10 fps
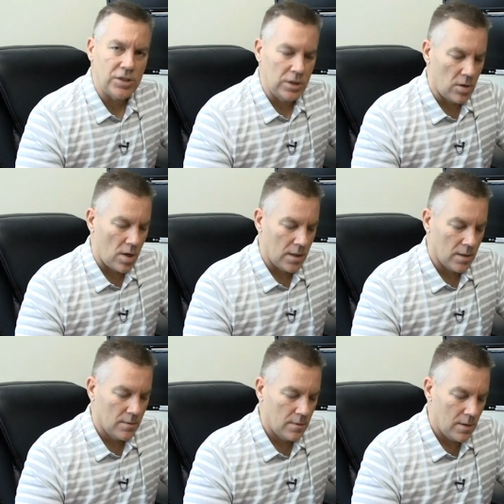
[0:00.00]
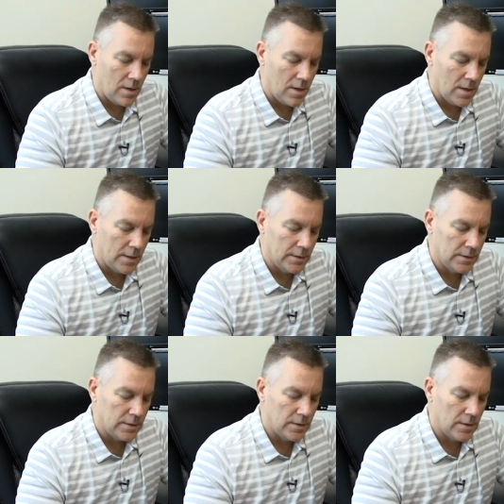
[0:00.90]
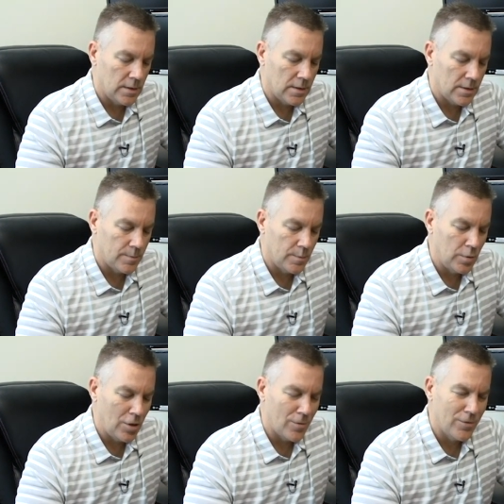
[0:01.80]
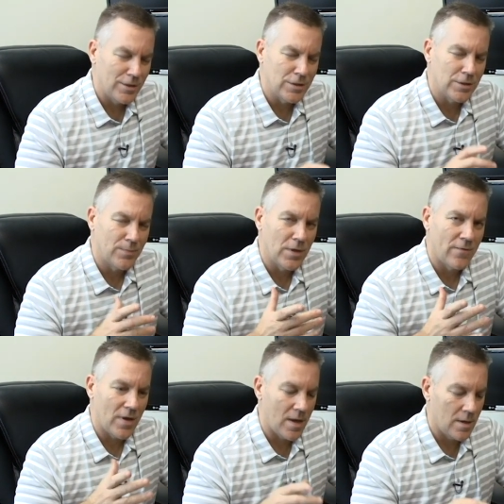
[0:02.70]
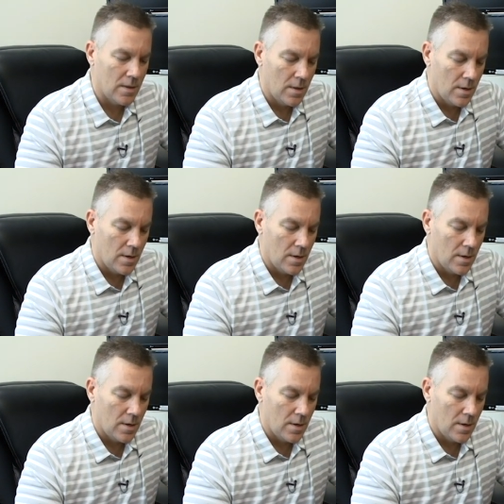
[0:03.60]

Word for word: HD logging, and um, you know this is a bit of a